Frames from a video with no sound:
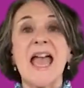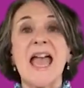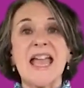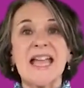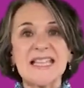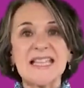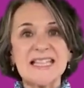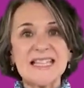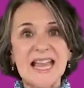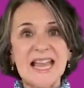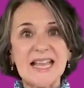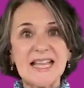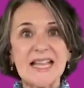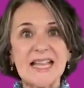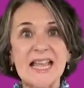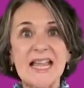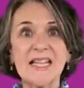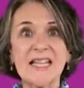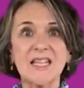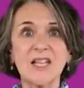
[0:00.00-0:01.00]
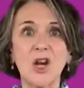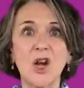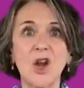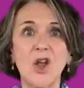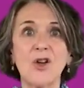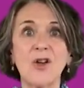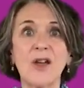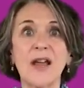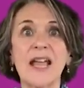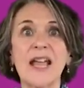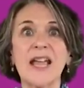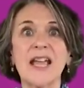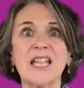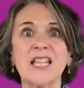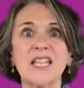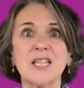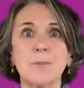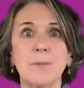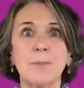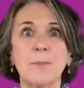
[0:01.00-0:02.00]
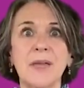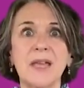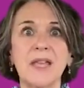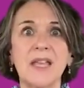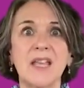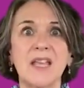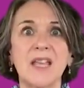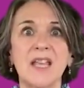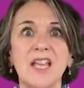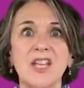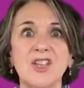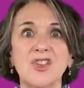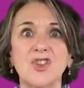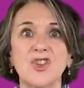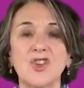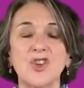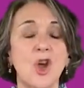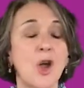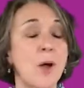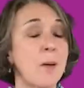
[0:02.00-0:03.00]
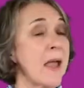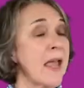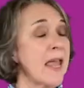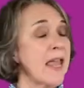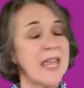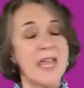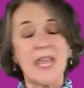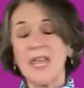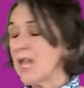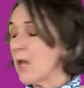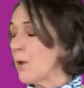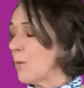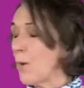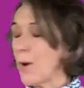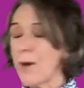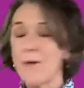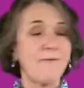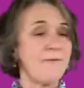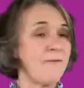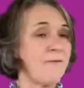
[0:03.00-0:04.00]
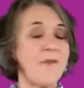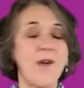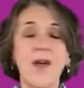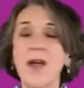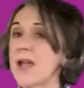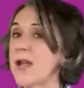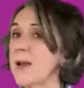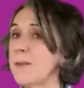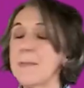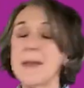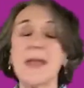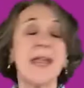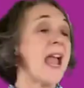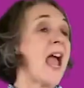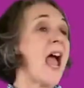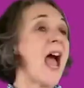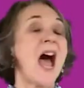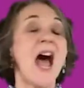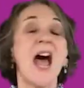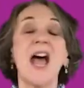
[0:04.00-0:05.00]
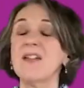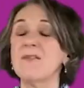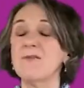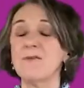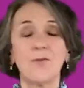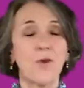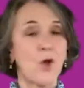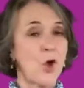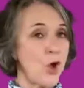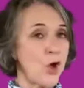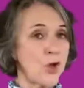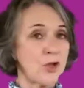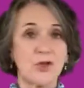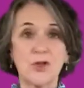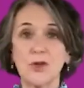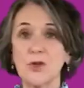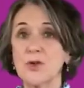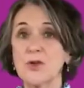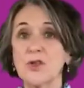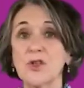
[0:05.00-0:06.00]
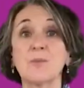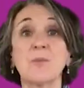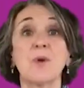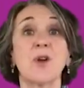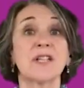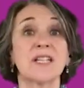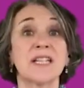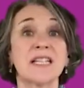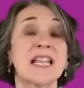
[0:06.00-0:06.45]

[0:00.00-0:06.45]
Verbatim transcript: His neck is long, his beak is short, he won't find me, I'm far too smart.